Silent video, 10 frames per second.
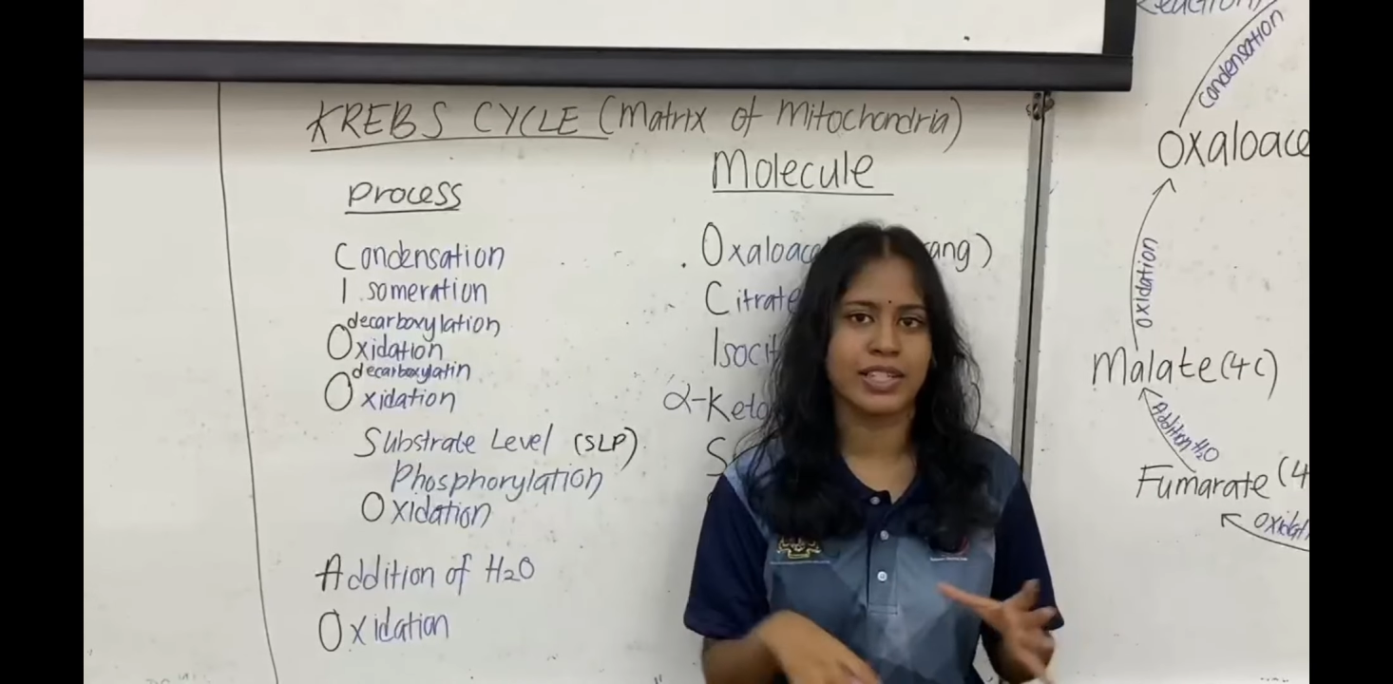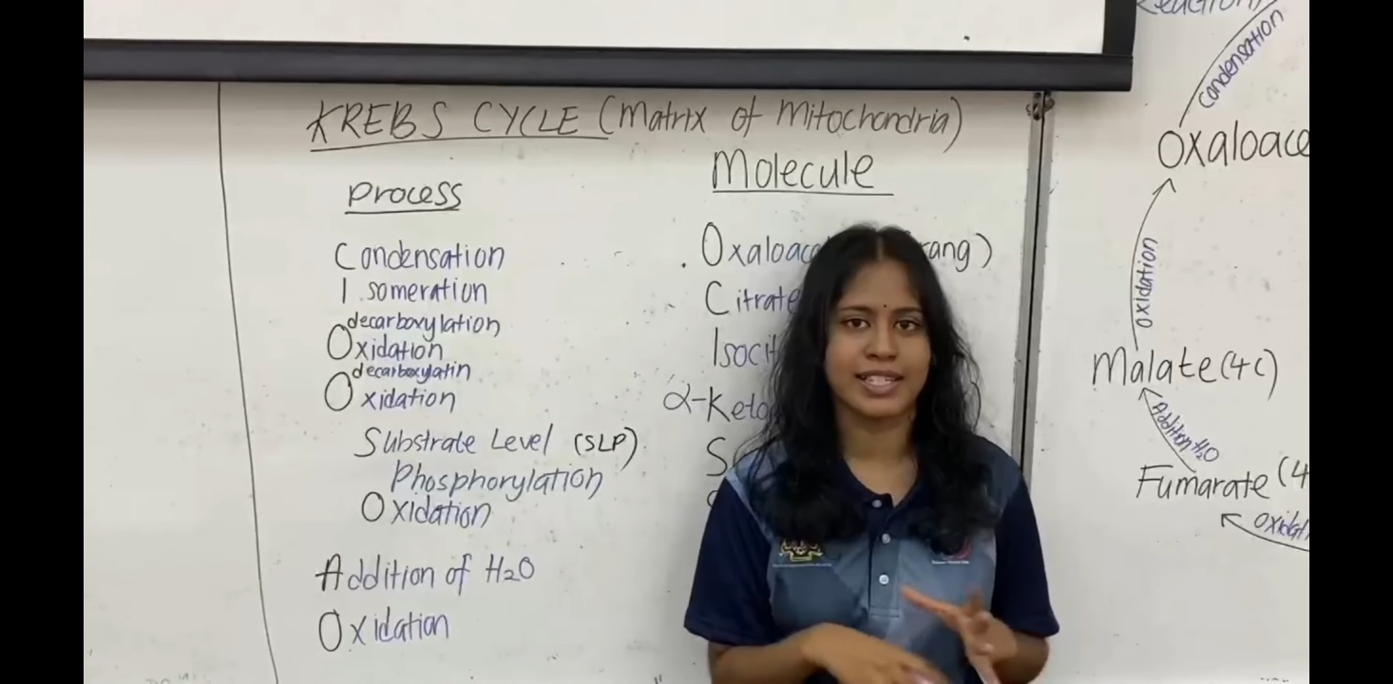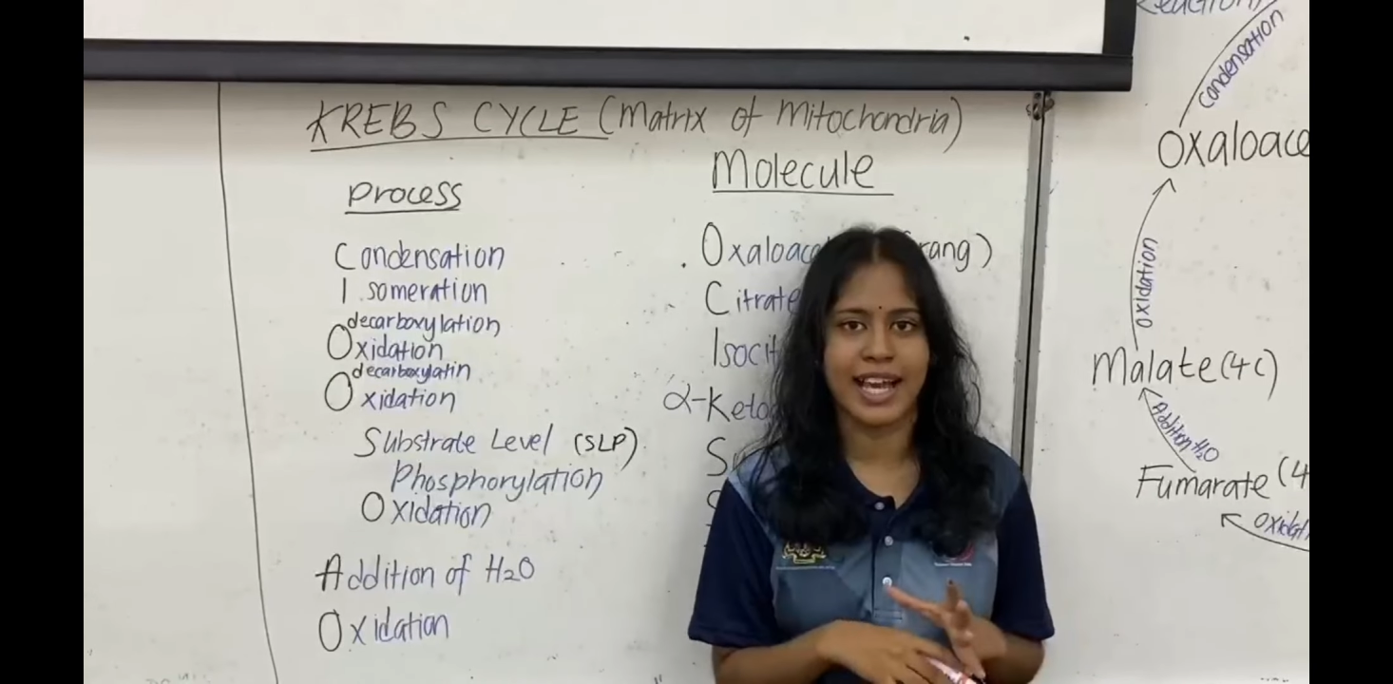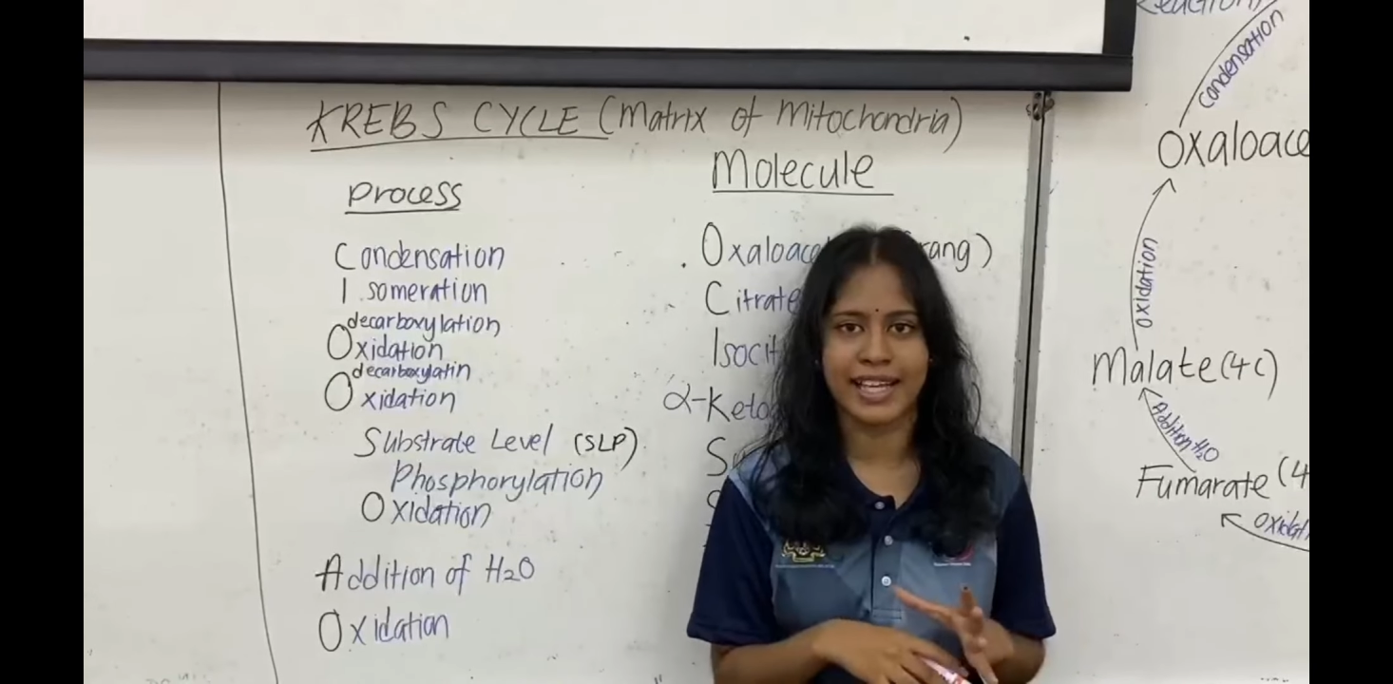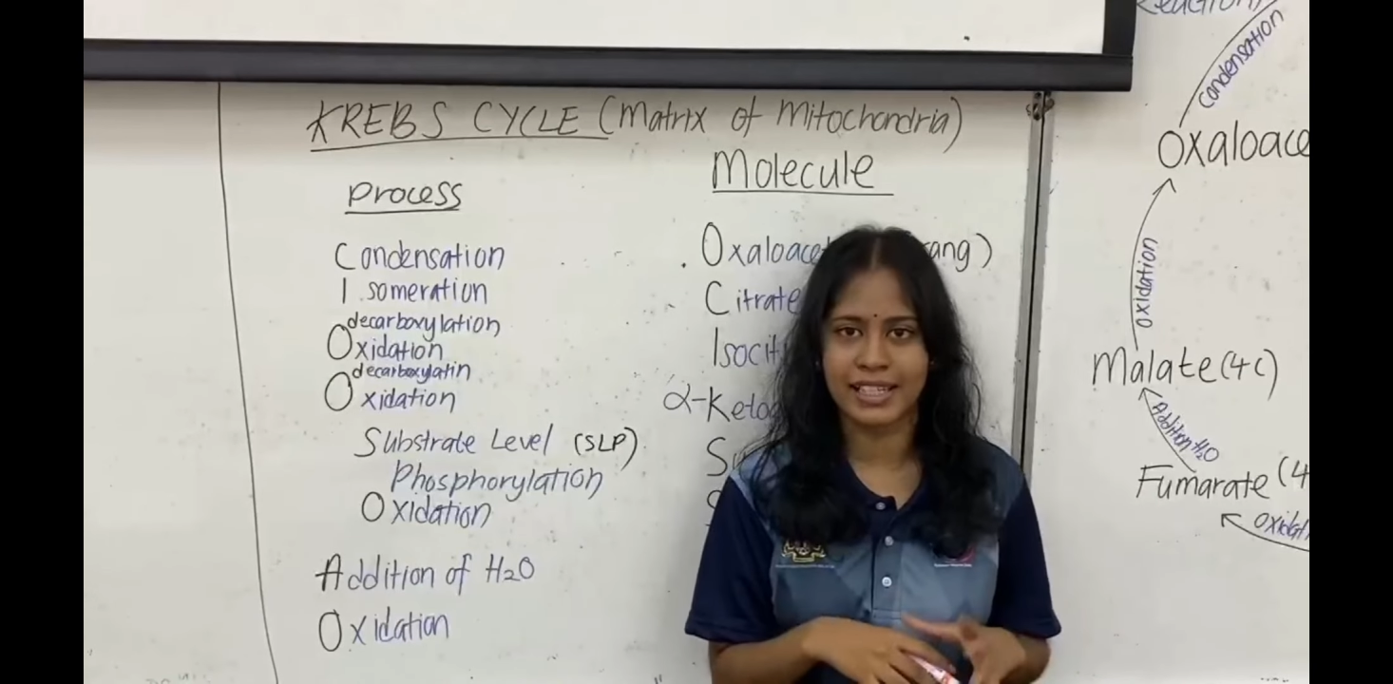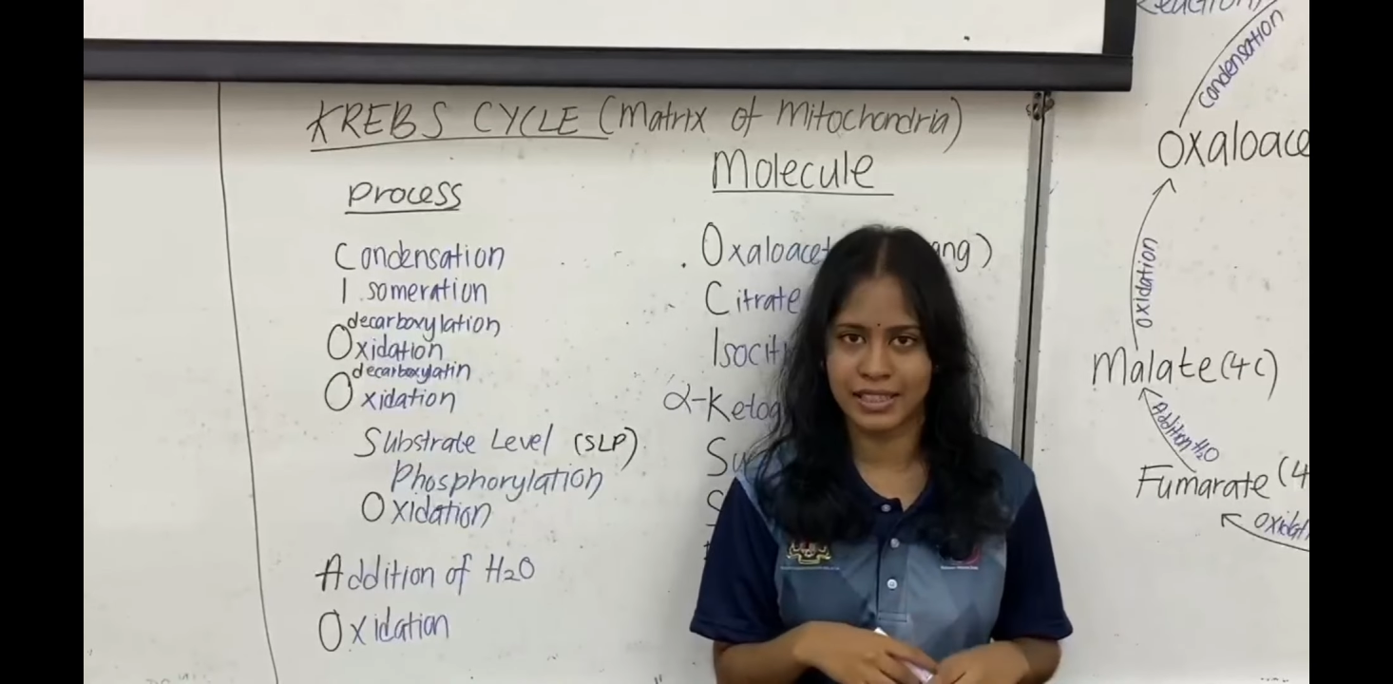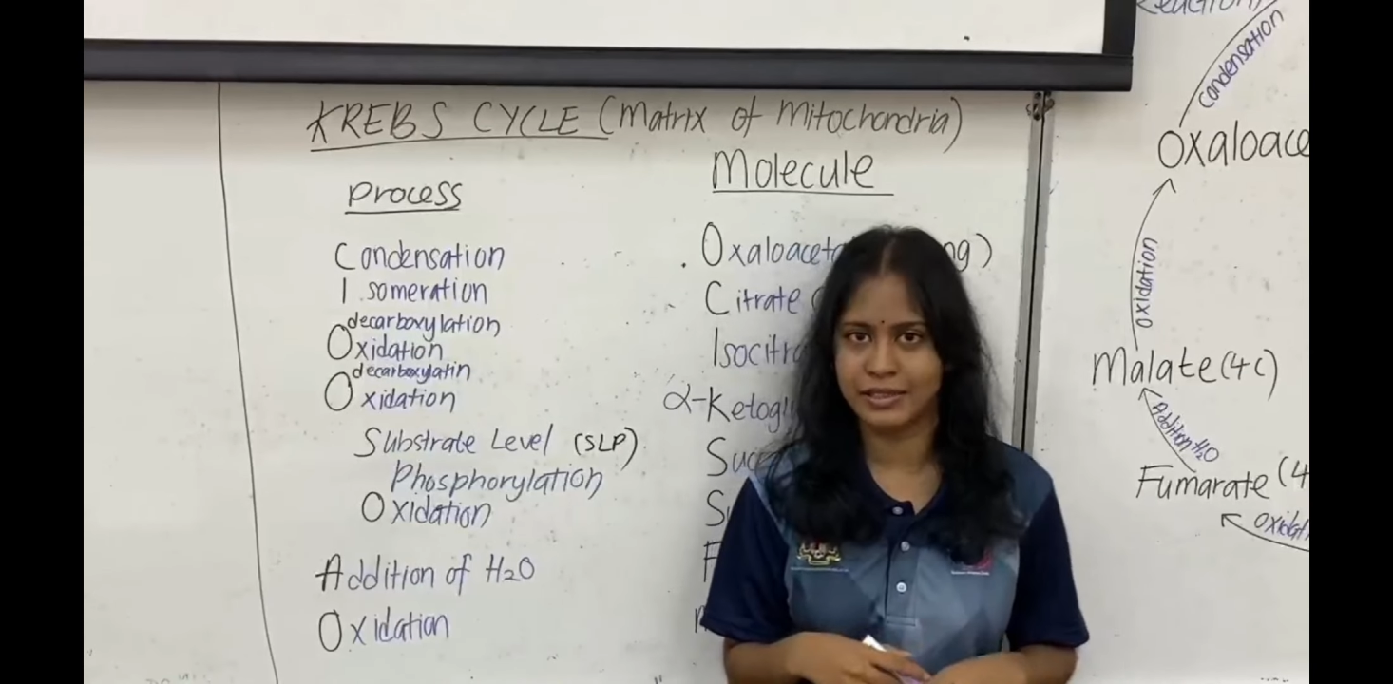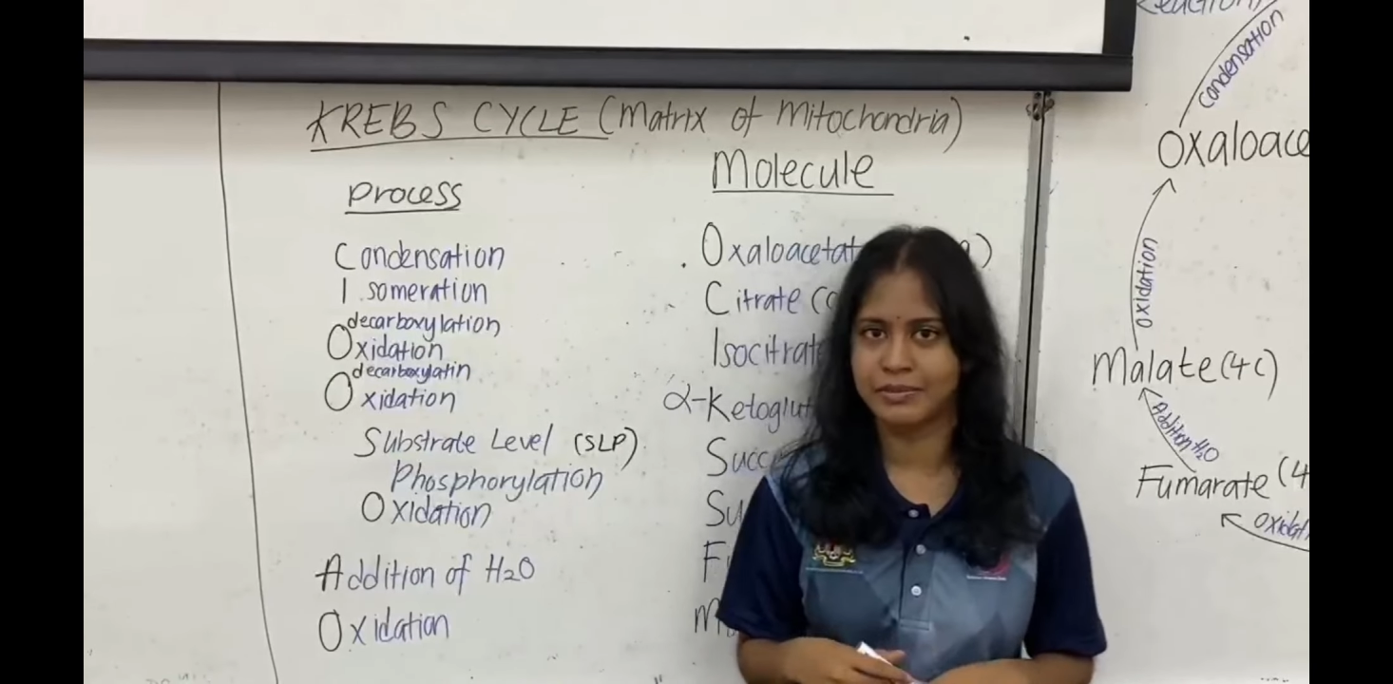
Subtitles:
the cycle.